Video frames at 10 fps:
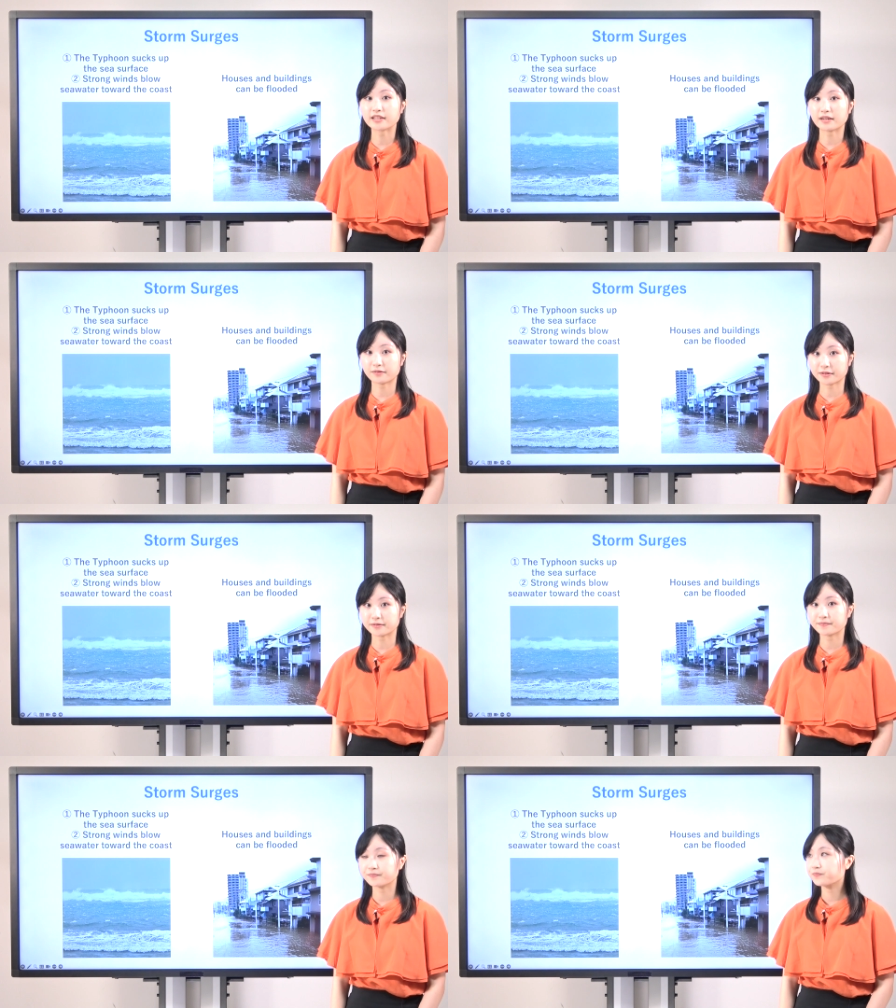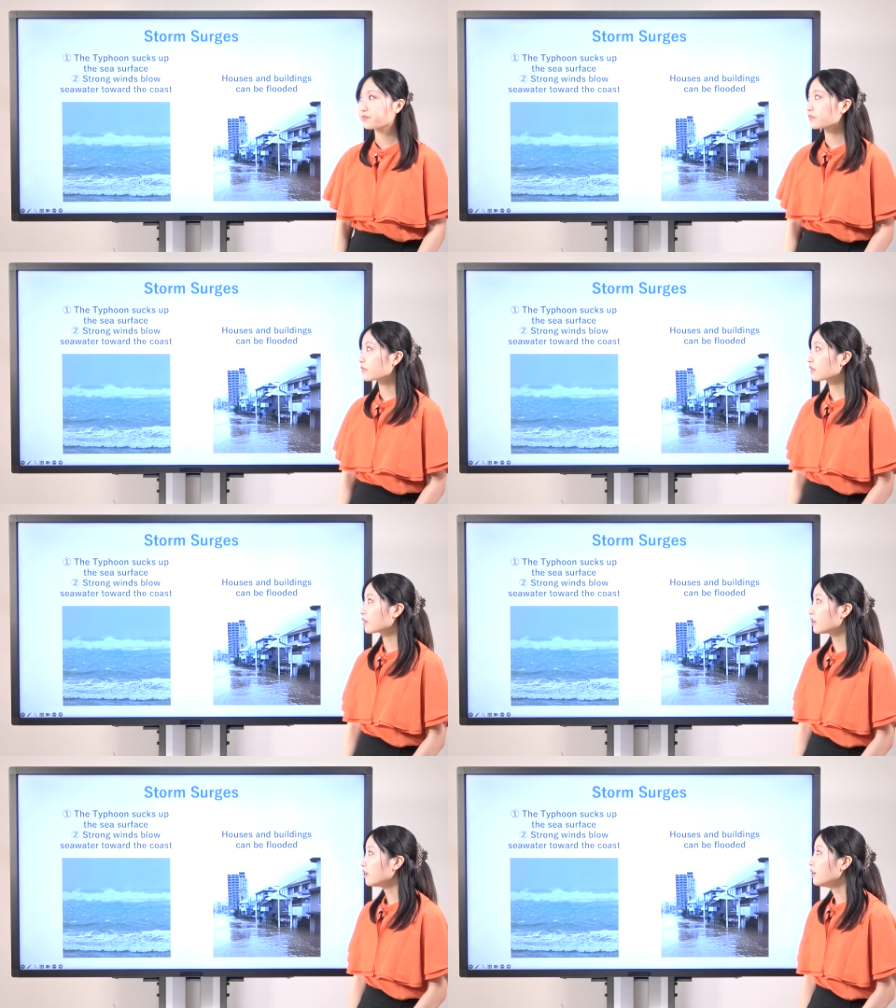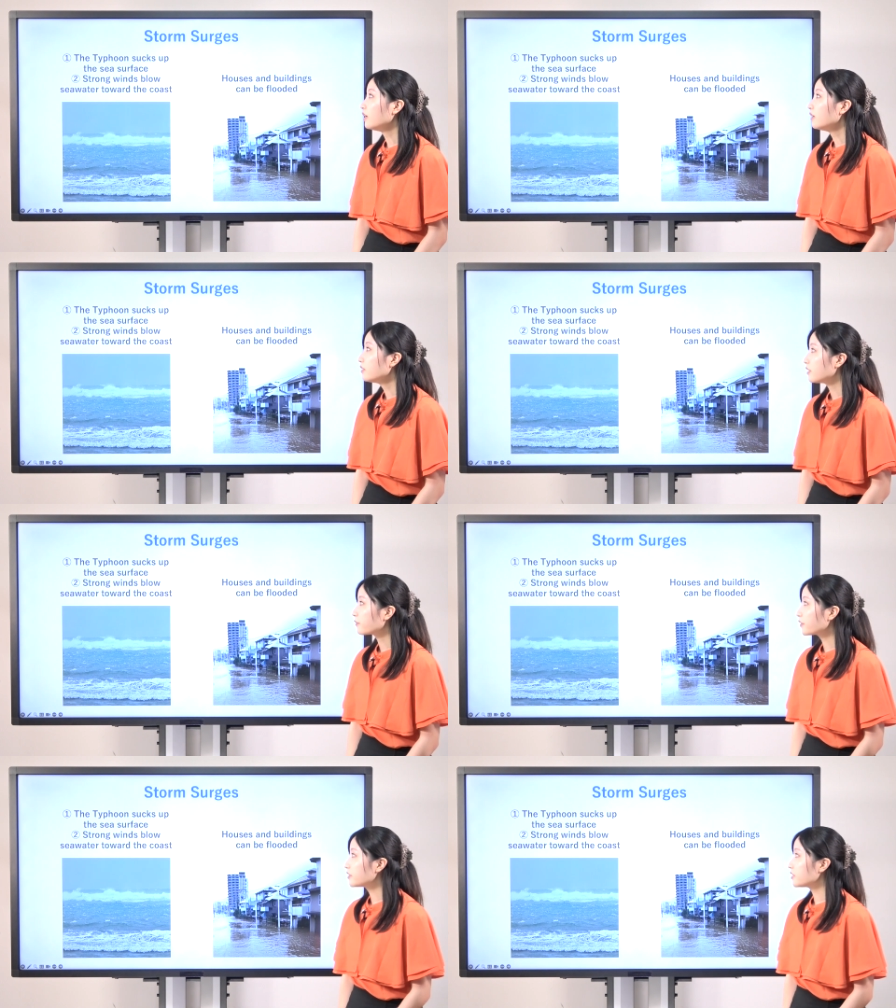typhoon. The first